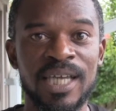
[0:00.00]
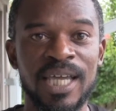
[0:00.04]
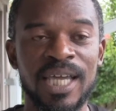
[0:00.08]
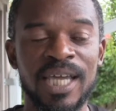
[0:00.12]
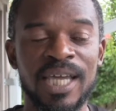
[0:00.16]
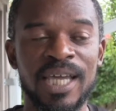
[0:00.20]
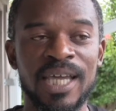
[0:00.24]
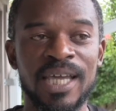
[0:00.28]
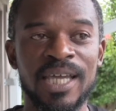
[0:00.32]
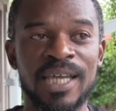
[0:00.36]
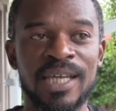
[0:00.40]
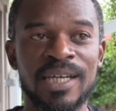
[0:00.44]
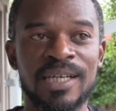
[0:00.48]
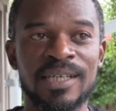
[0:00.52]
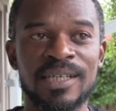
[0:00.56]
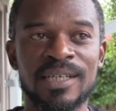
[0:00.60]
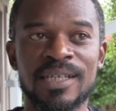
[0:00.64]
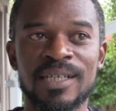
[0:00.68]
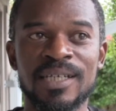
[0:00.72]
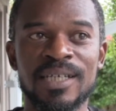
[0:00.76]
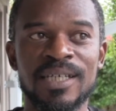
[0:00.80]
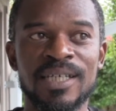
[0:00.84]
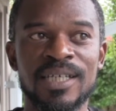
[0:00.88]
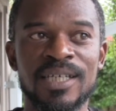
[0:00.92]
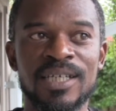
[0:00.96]
And,
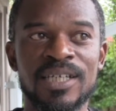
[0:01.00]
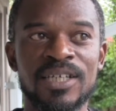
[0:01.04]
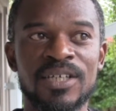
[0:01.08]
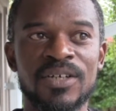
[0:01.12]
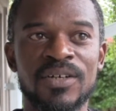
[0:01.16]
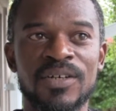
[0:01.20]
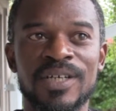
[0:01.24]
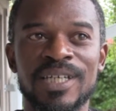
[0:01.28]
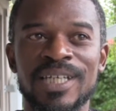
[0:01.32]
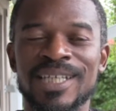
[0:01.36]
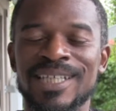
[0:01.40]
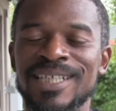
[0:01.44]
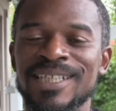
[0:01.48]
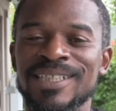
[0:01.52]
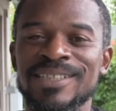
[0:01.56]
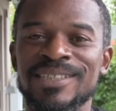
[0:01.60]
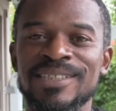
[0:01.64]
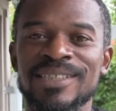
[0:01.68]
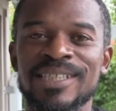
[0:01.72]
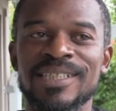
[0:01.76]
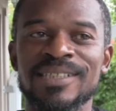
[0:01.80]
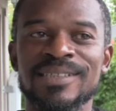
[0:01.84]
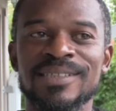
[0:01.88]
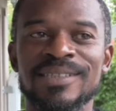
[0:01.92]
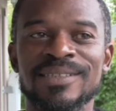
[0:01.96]
you know, and
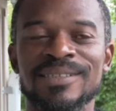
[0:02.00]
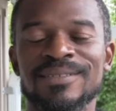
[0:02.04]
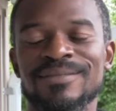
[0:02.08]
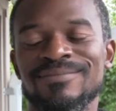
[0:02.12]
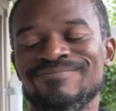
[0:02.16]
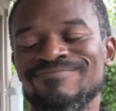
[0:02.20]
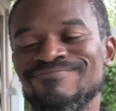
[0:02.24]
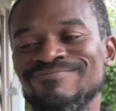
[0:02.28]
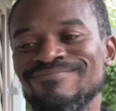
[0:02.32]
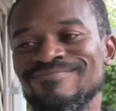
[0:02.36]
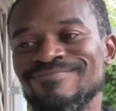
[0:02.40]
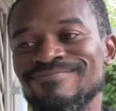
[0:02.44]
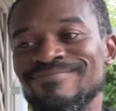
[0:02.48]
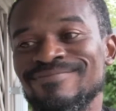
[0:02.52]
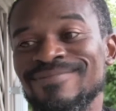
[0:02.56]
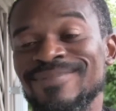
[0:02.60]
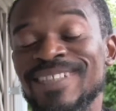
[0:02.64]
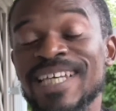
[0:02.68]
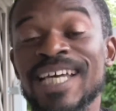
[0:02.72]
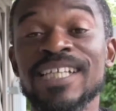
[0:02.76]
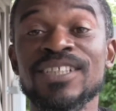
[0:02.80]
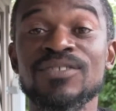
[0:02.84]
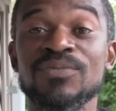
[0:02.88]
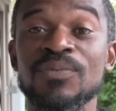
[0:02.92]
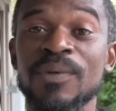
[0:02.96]
it's just,
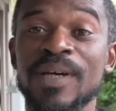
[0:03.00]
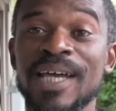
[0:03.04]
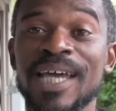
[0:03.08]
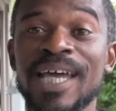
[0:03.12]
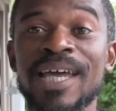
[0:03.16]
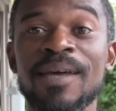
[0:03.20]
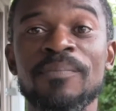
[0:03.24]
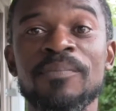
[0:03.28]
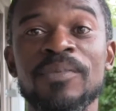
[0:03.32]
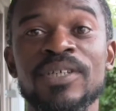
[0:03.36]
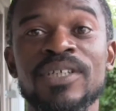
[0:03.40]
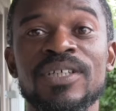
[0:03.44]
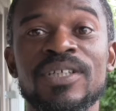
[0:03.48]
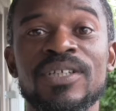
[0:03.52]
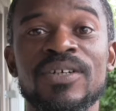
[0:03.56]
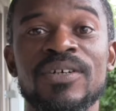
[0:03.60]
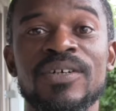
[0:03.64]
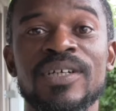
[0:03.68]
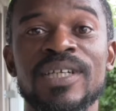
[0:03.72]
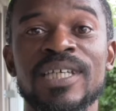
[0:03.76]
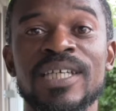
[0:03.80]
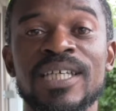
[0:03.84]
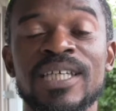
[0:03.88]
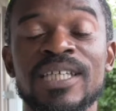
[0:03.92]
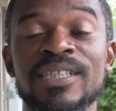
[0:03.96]
that's what happened, you
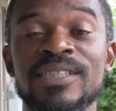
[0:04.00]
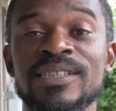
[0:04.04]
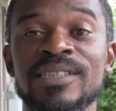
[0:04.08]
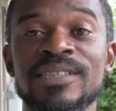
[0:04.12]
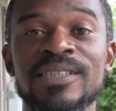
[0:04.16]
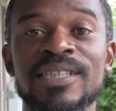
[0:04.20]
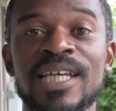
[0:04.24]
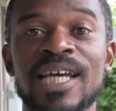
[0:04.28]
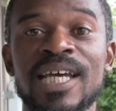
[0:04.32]
know, and he